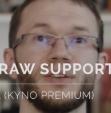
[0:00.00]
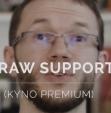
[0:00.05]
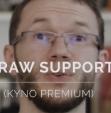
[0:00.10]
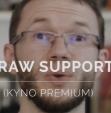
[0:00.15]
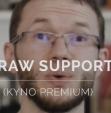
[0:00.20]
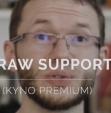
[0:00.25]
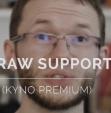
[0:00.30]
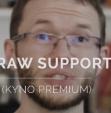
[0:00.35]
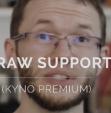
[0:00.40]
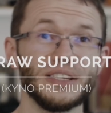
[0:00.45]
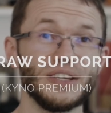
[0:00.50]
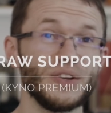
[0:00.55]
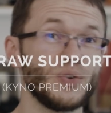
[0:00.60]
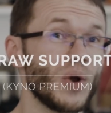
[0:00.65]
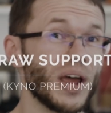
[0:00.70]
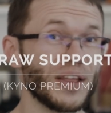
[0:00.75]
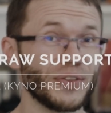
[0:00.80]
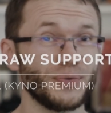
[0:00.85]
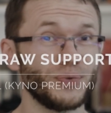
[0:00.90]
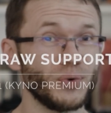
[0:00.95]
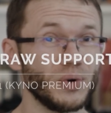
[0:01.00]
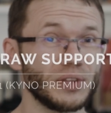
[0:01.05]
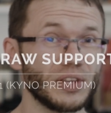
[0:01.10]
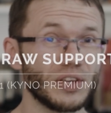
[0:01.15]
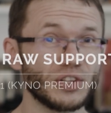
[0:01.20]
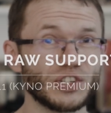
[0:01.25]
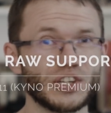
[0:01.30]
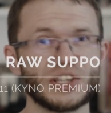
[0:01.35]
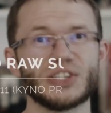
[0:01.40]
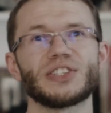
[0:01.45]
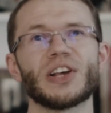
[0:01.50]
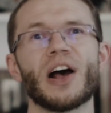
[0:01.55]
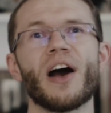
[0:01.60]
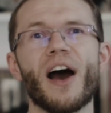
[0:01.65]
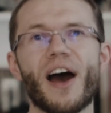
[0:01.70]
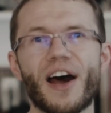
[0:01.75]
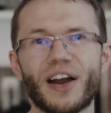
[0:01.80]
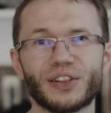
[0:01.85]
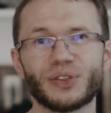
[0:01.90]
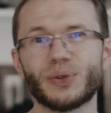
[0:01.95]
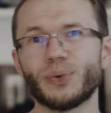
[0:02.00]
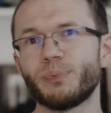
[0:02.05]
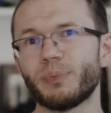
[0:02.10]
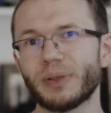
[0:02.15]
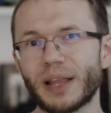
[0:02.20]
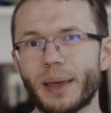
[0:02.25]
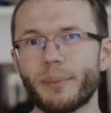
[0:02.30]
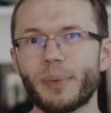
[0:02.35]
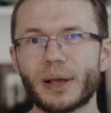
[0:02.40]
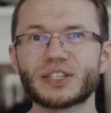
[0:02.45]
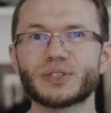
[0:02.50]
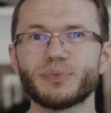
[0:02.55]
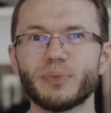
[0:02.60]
Usually red footage is hard to playback